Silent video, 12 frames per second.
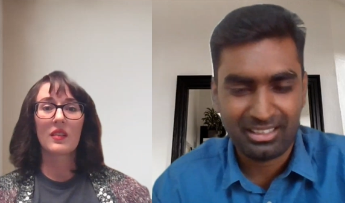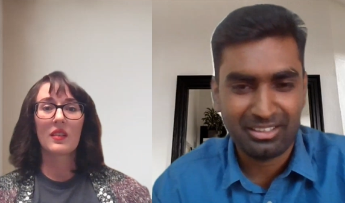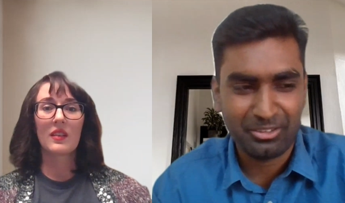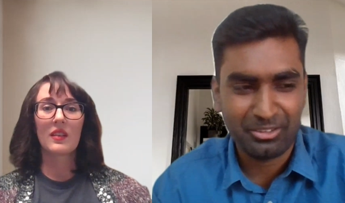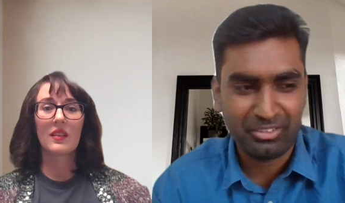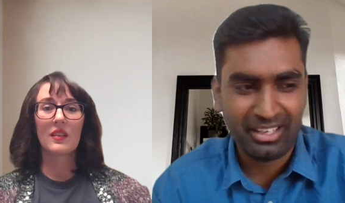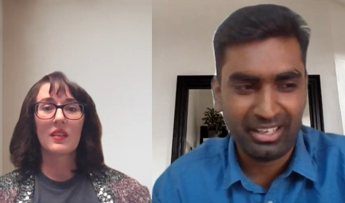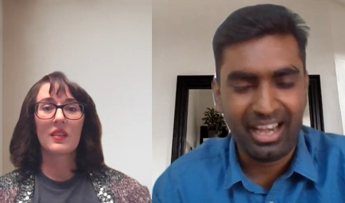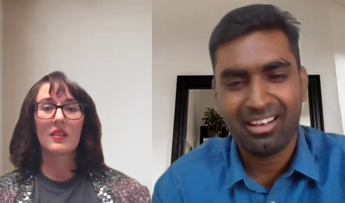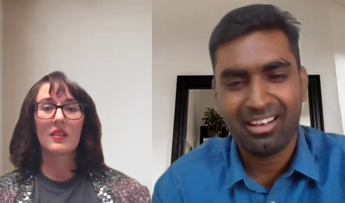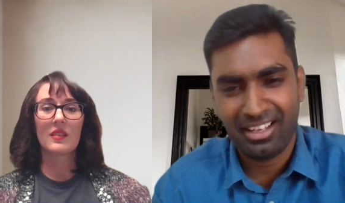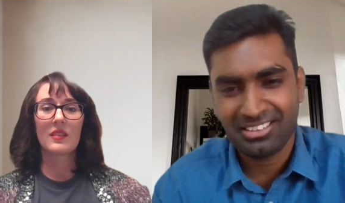Speaker 1: and uh, we
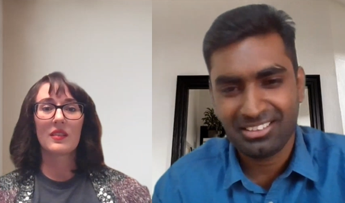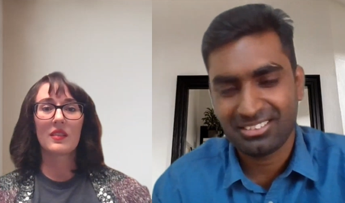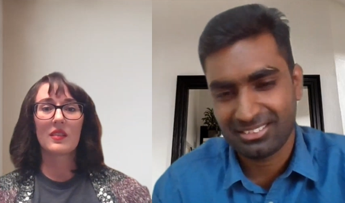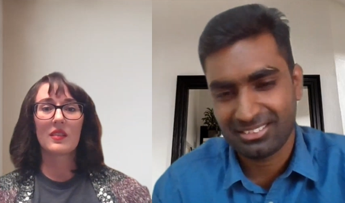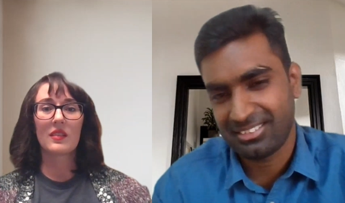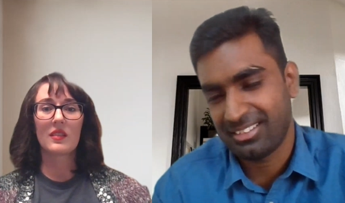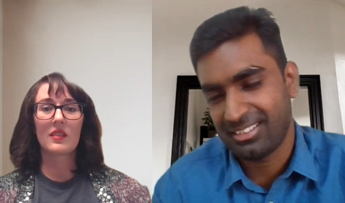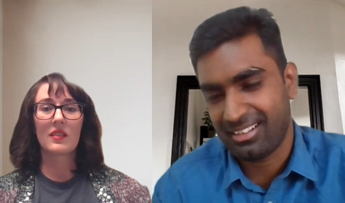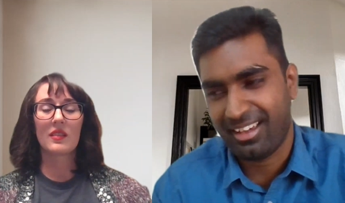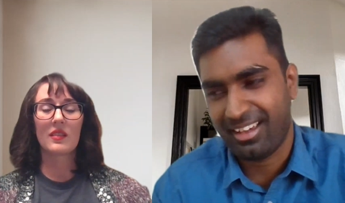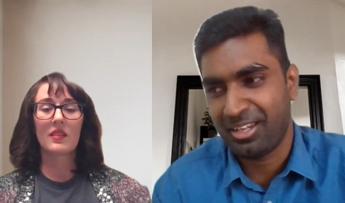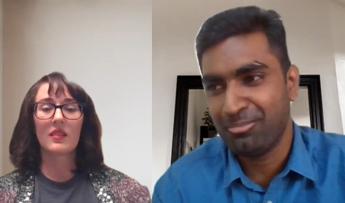had a nice
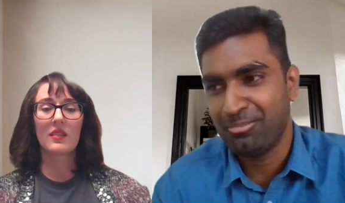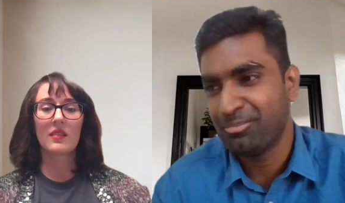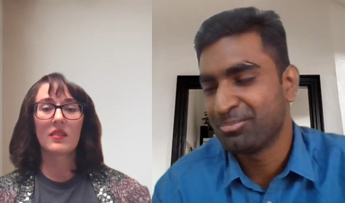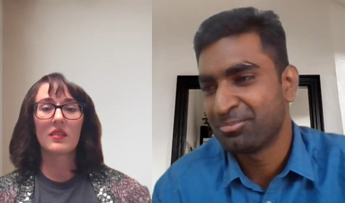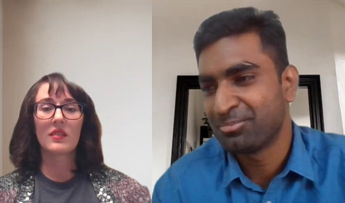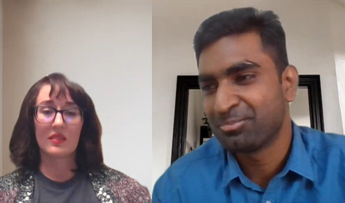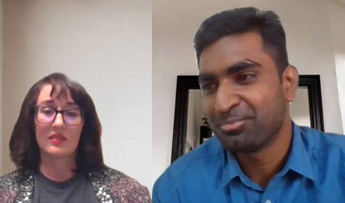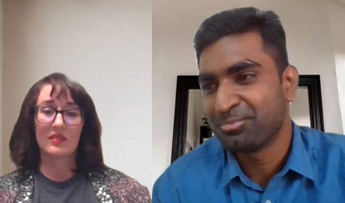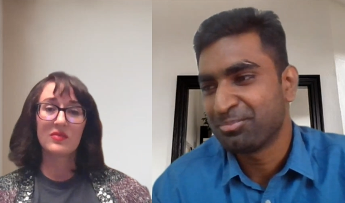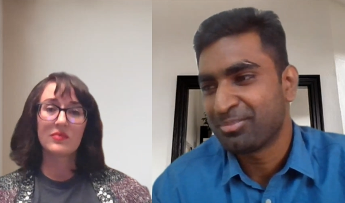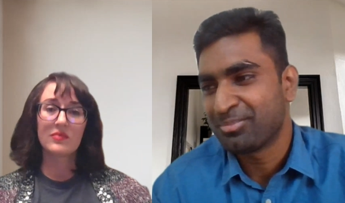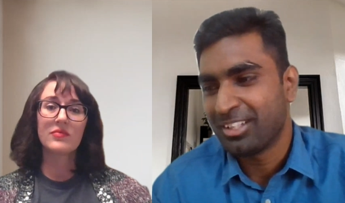time
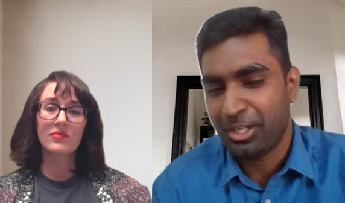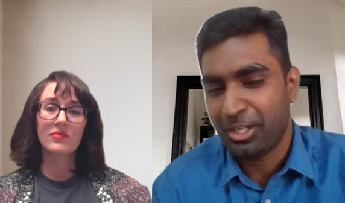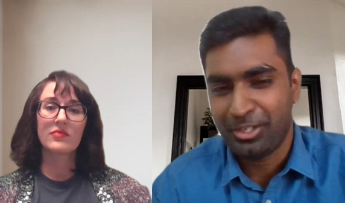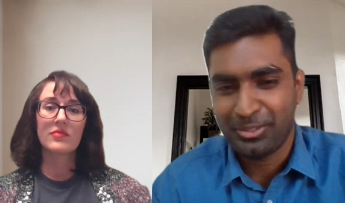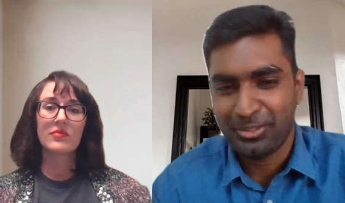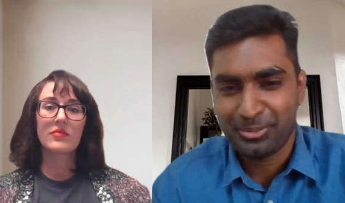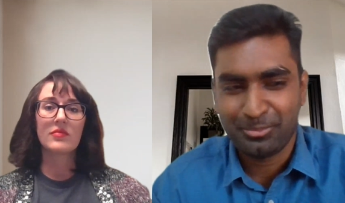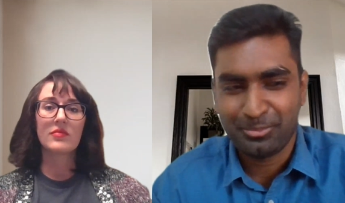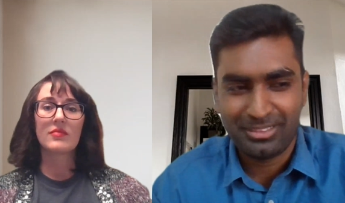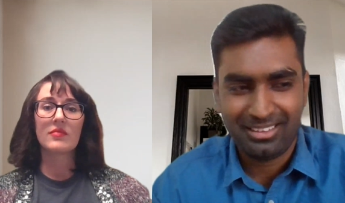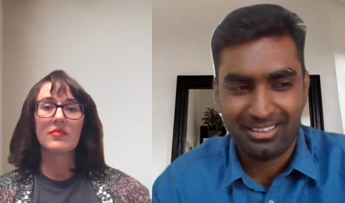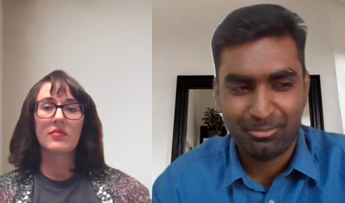uh,
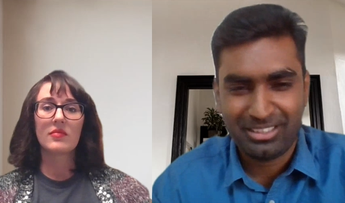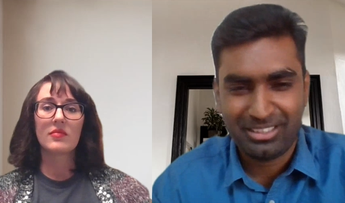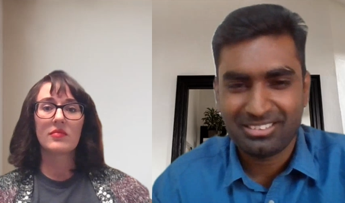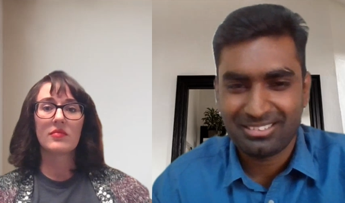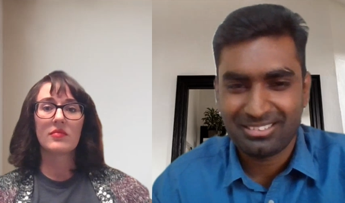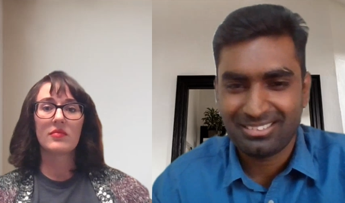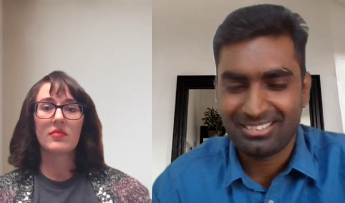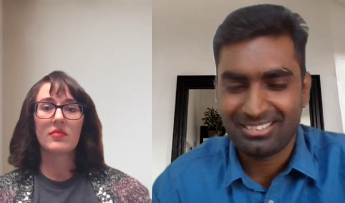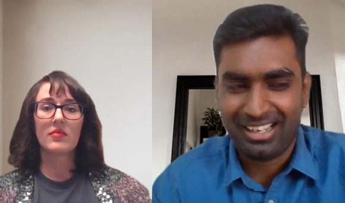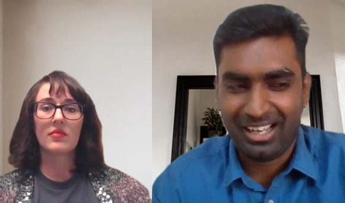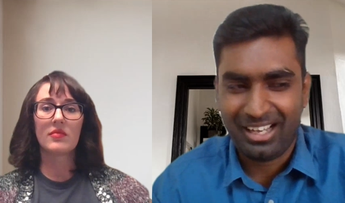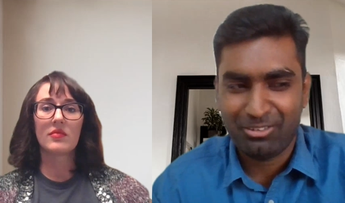because
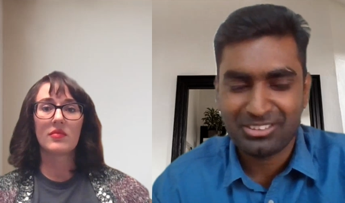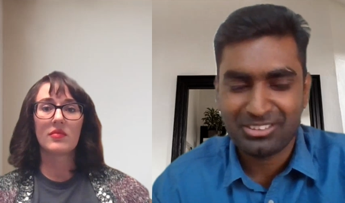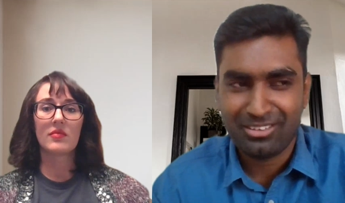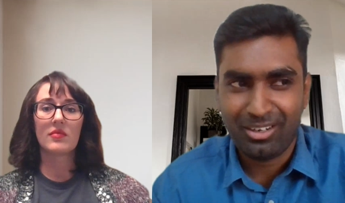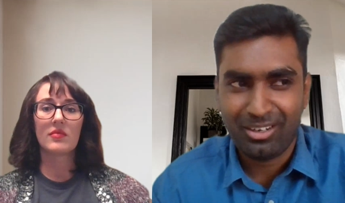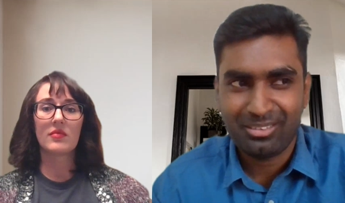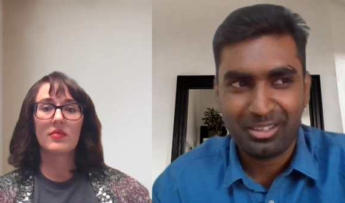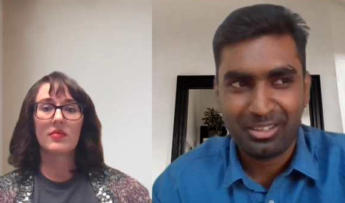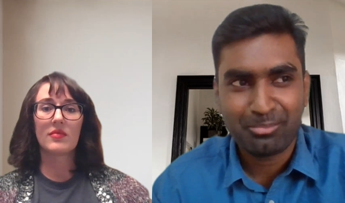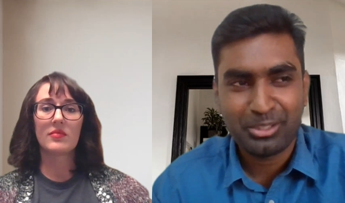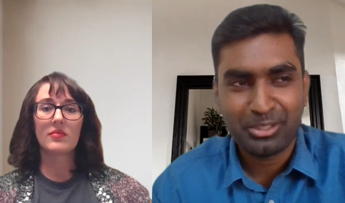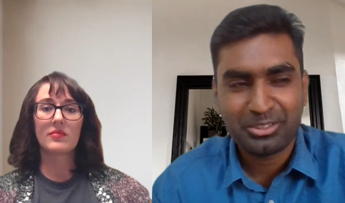uh, I was not
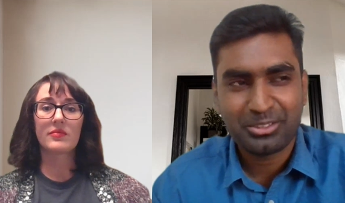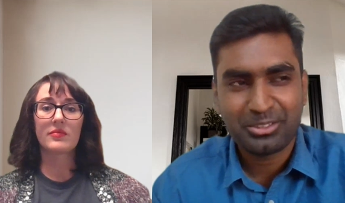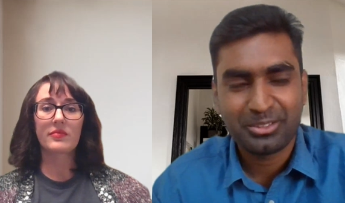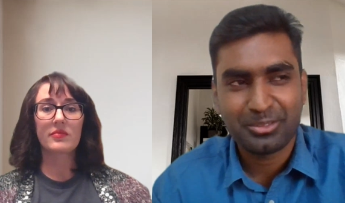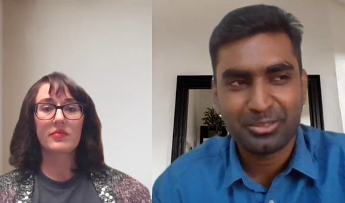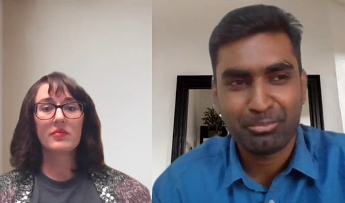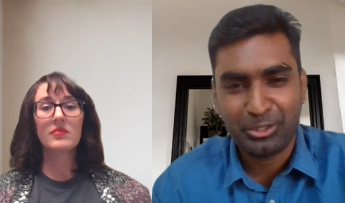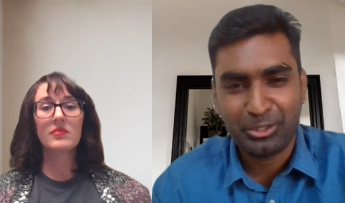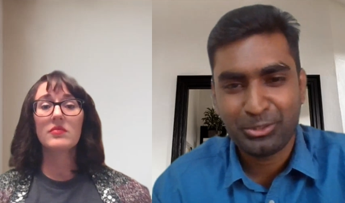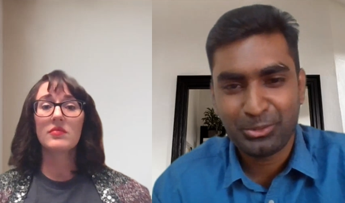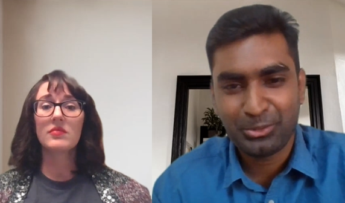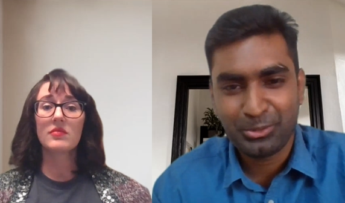that much uh,
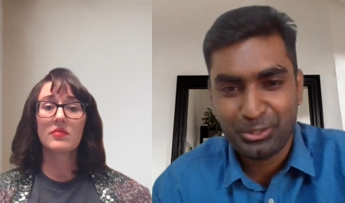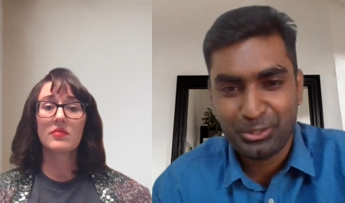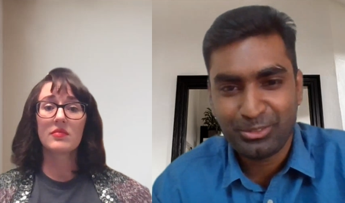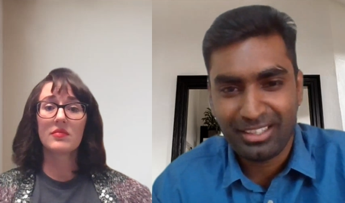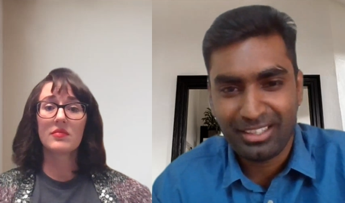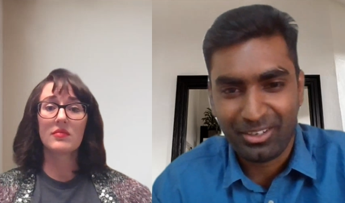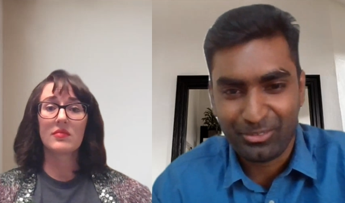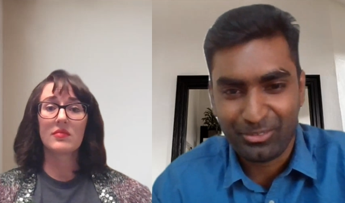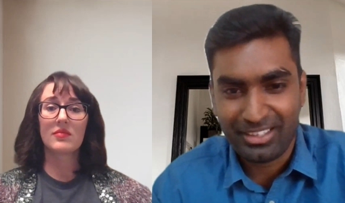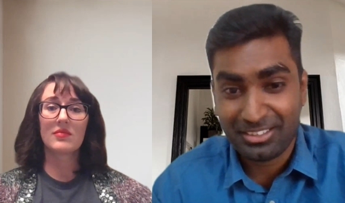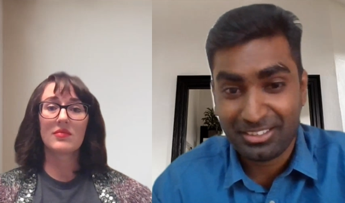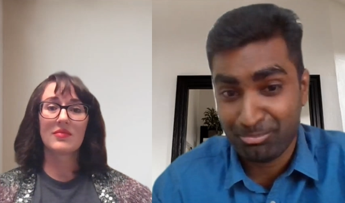mature to give the
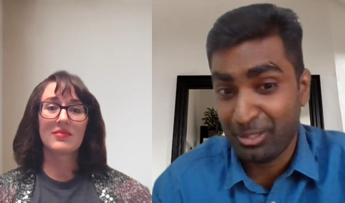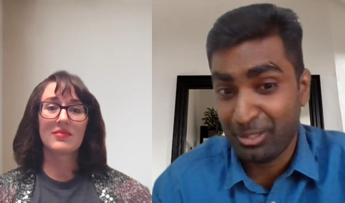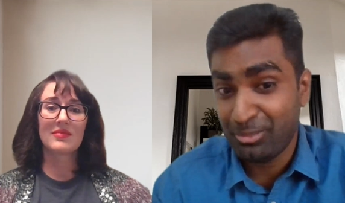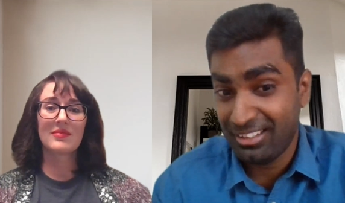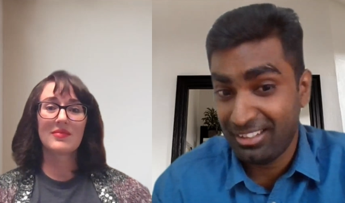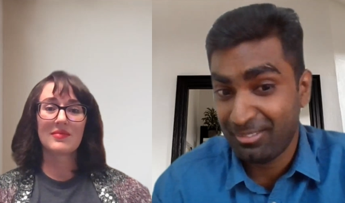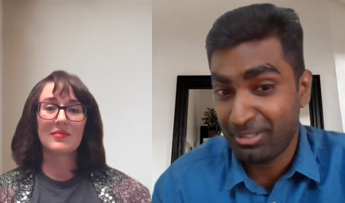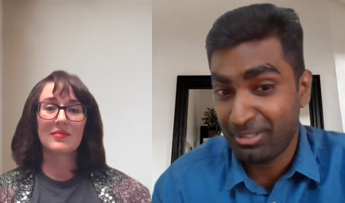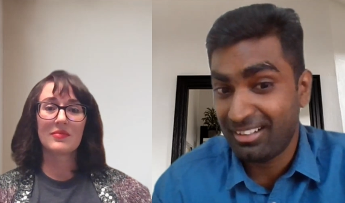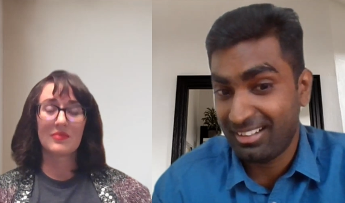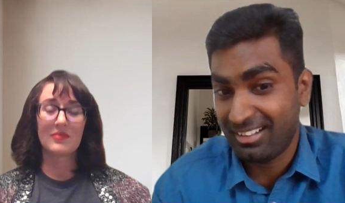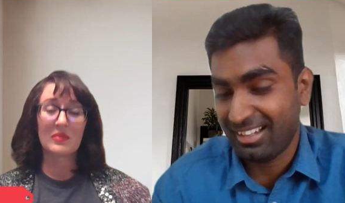love letters maybe,
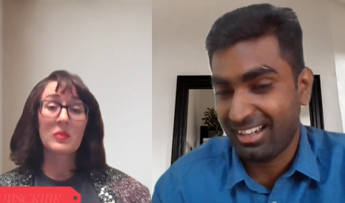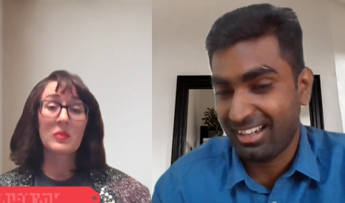but